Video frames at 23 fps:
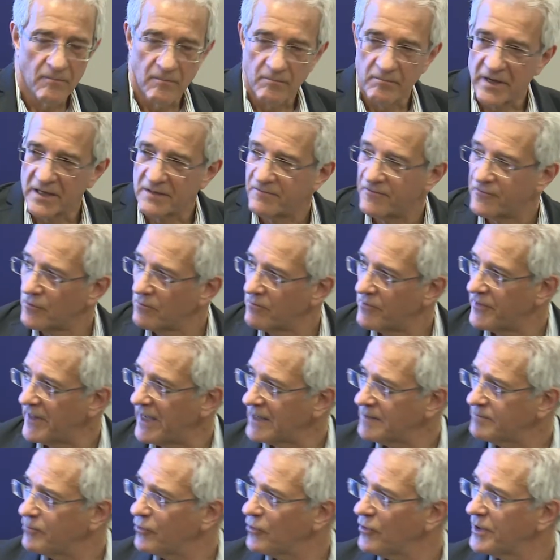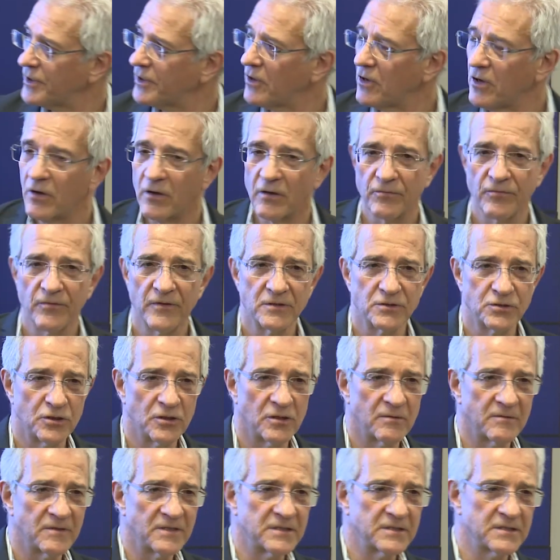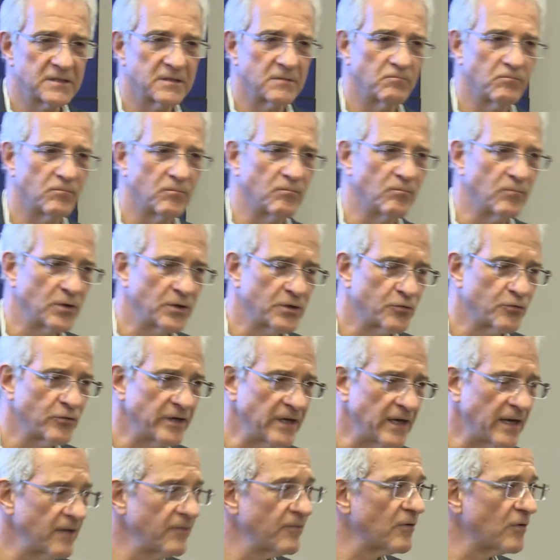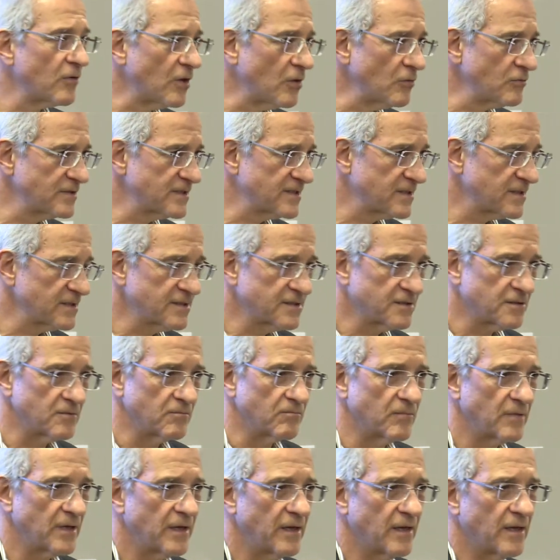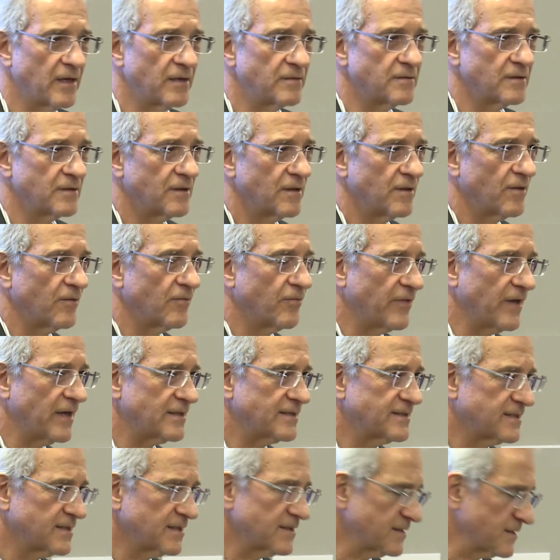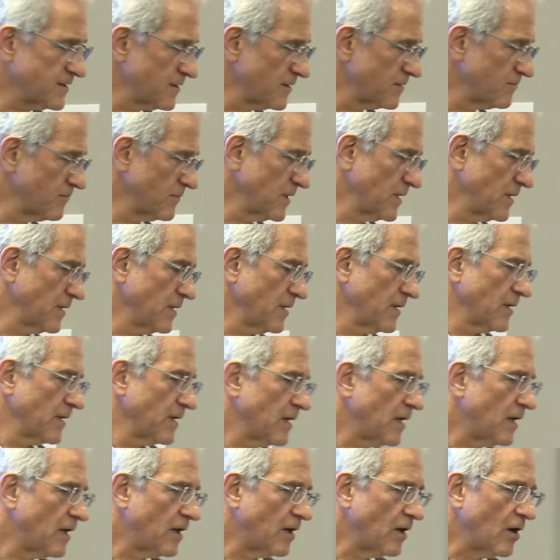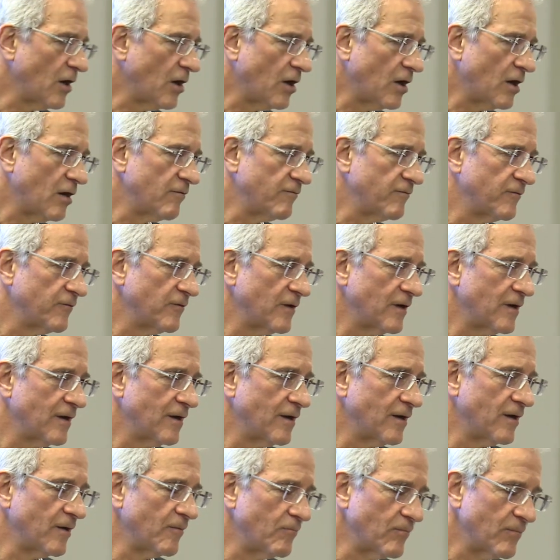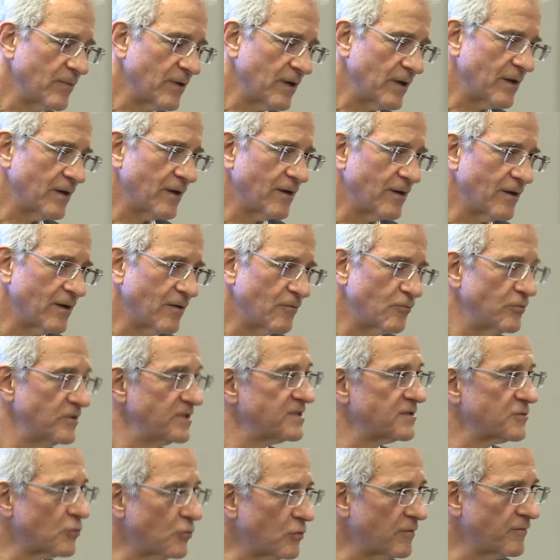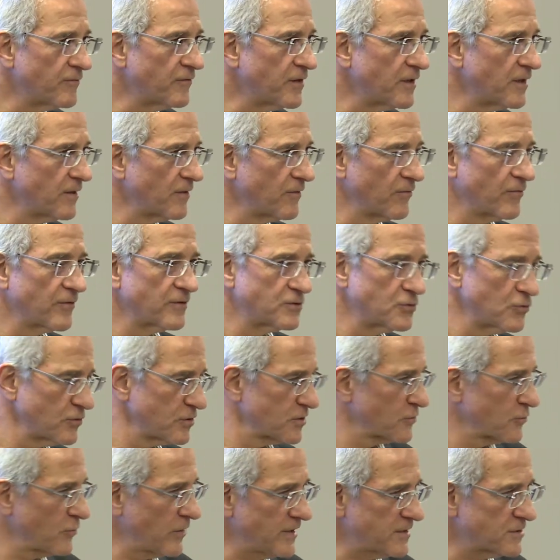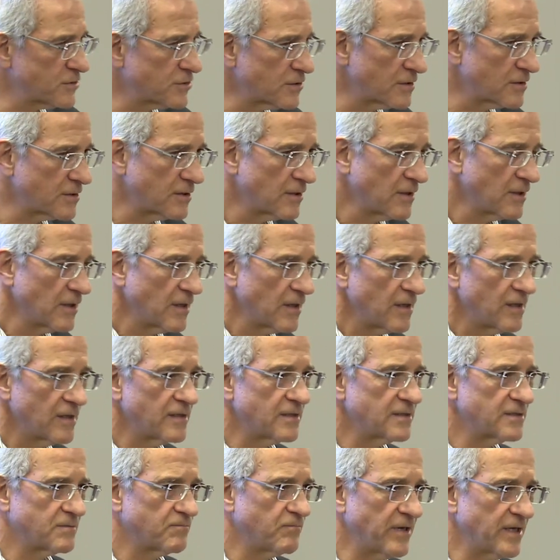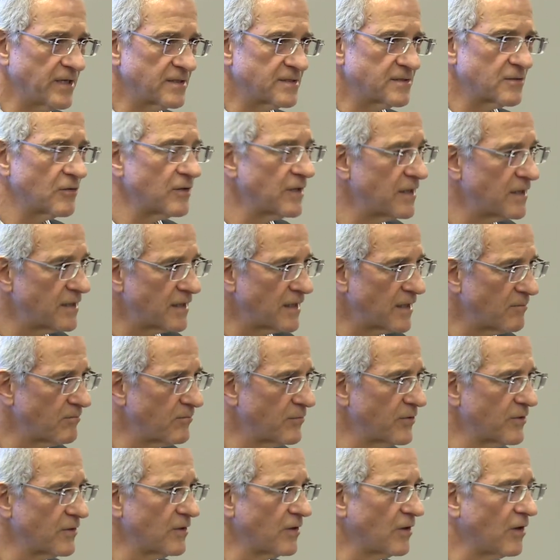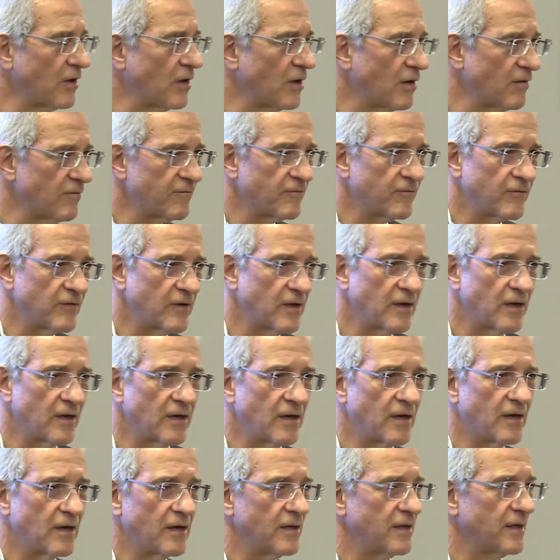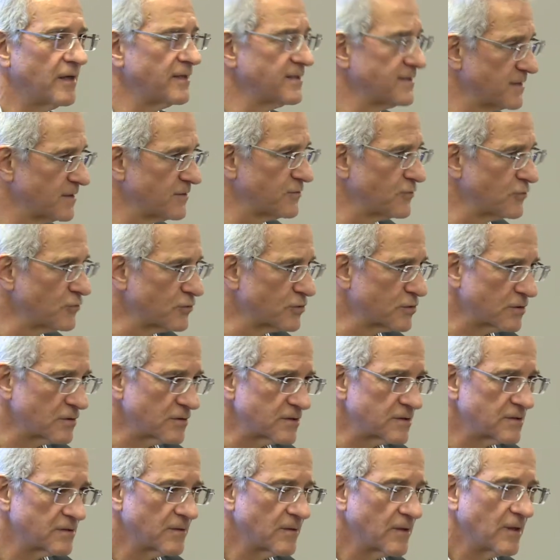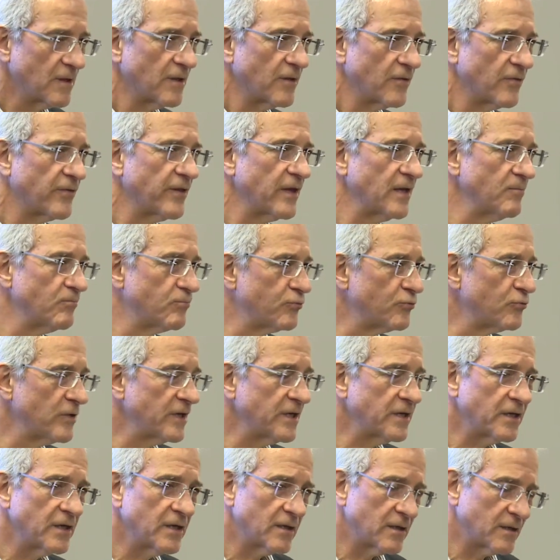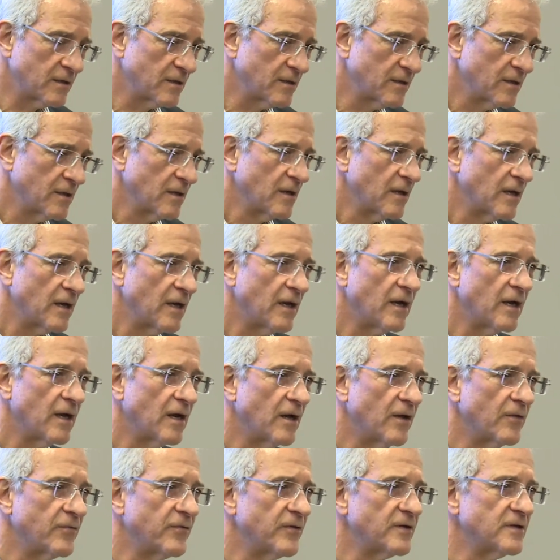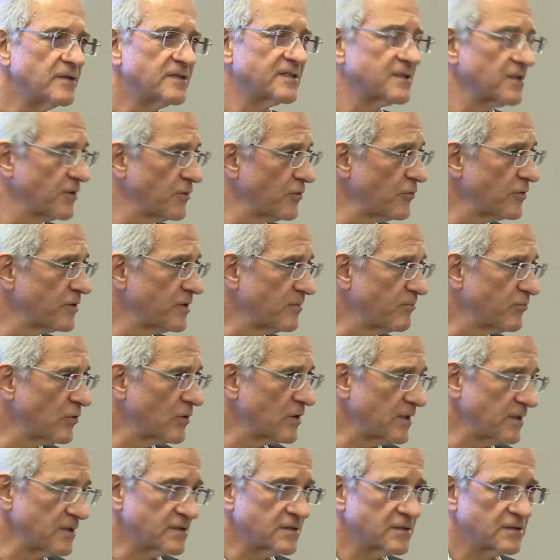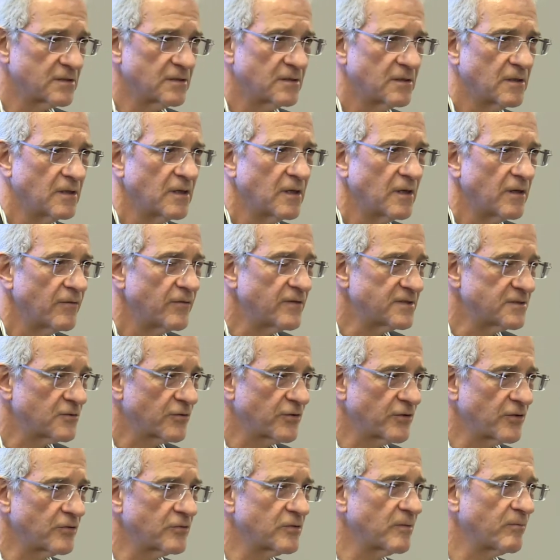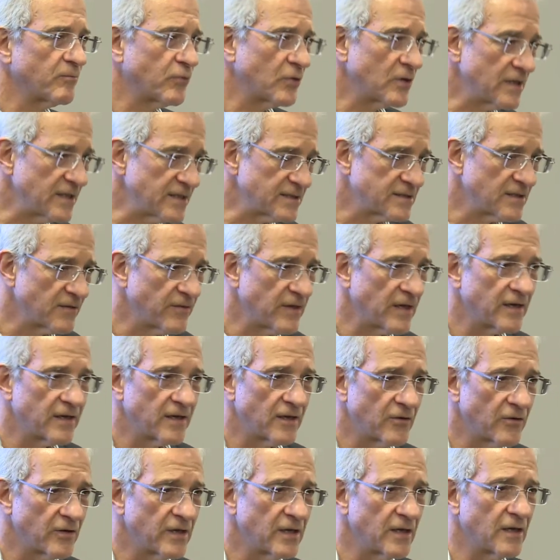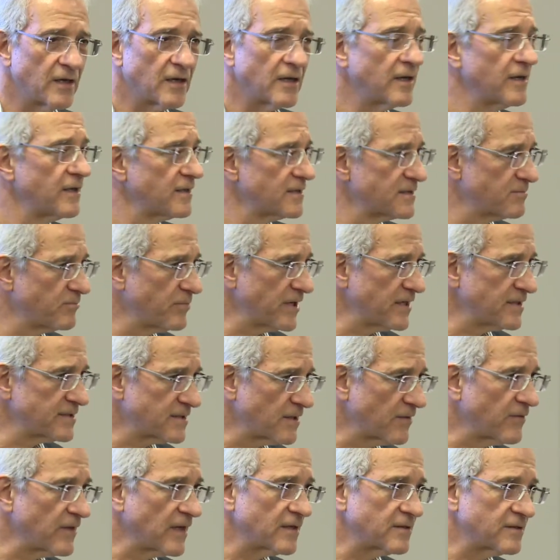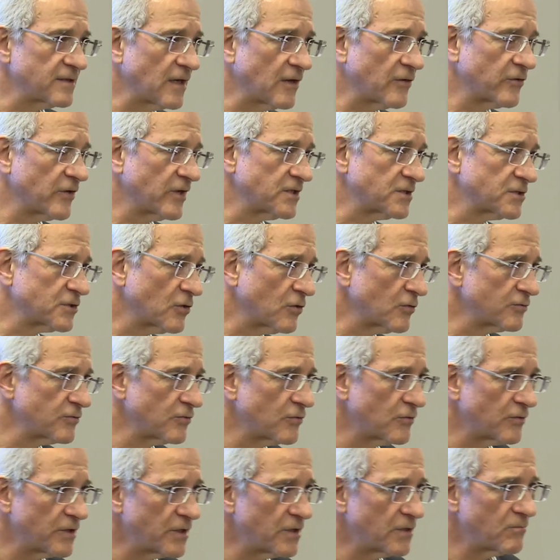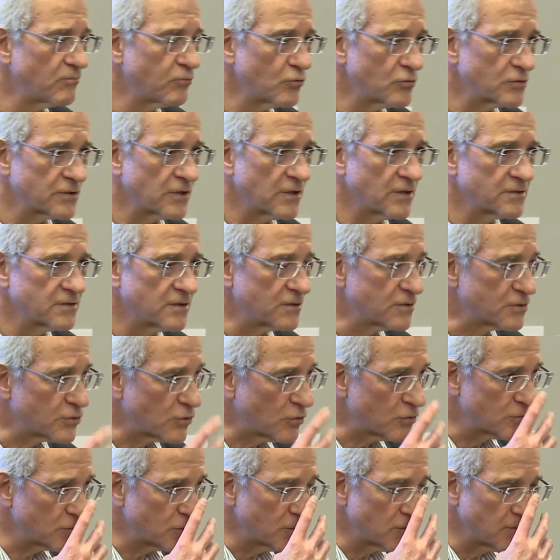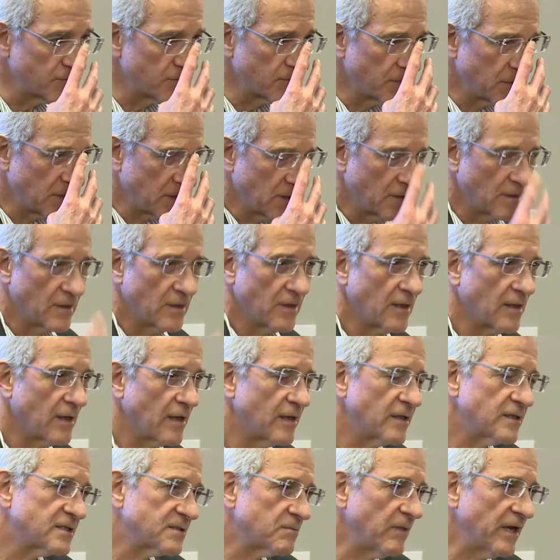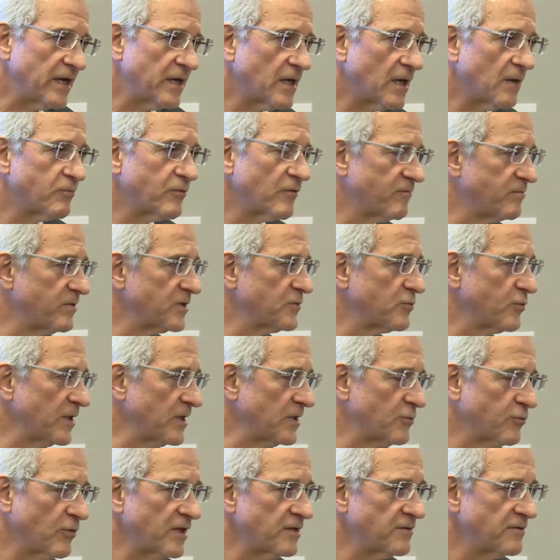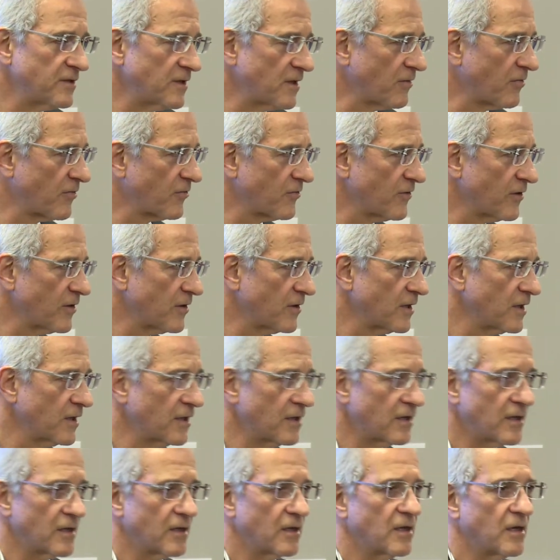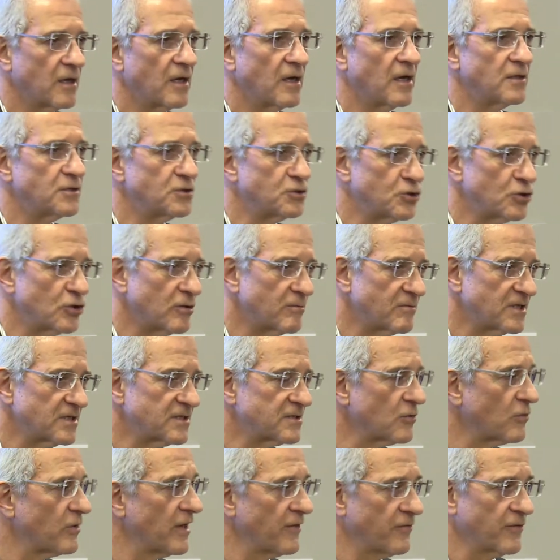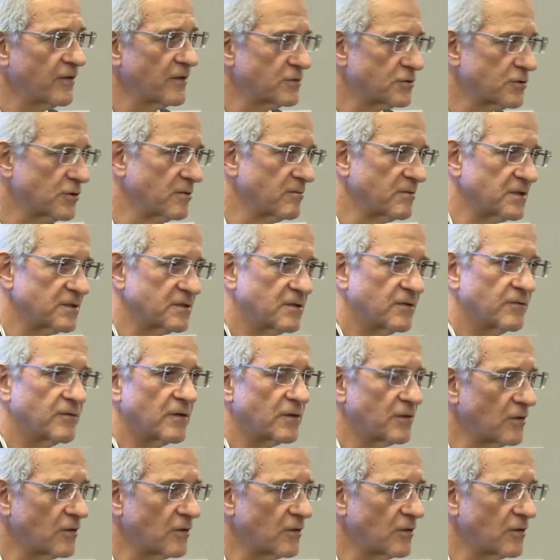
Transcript: But from that point on, the Germans create their own system, and that system uh, of um, uh, resolving the Jewish question is based on a number of uh, institutions. They bring in uh, the security police. The security police in that area is based in that town I showed you near Buczacz in Czortków. It's made up of between 20 and 30 uh, Germans or ethnic Germans. They're